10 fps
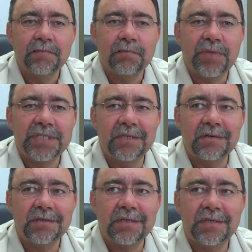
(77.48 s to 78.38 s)
but you
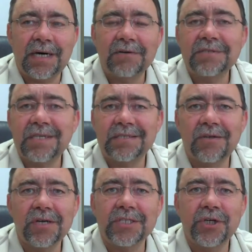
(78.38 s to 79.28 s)
know, the house doesn't
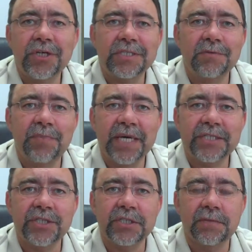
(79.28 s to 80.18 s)
look as good as the
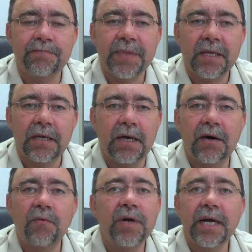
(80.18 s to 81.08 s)
pictures,
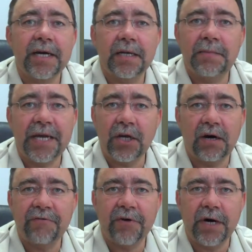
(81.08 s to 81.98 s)
we're not going to make an
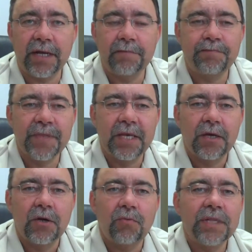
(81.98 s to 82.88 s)
offer on it.
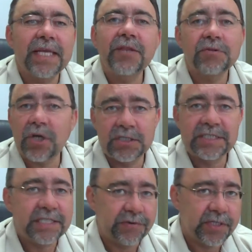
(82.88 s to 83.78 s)
Well, then those aren't
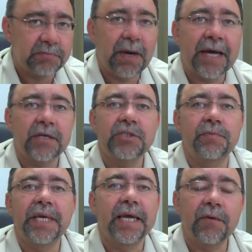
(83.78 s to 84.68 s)
serious buyers to
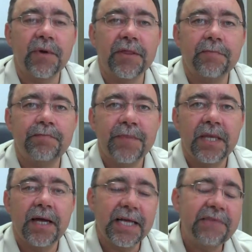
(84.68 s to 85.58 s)
begin with.
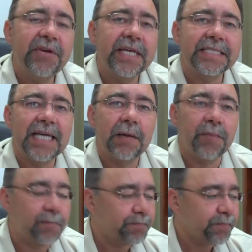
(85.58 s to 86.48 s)
I'll give you an
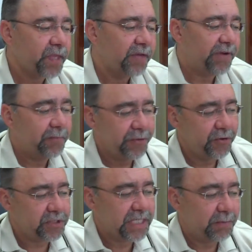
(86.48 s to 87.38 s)
example. If I'm
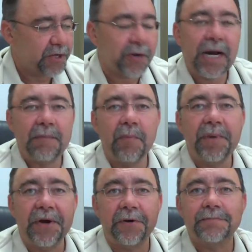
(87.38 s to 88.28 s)
thirsty, I'm going to grab a beer.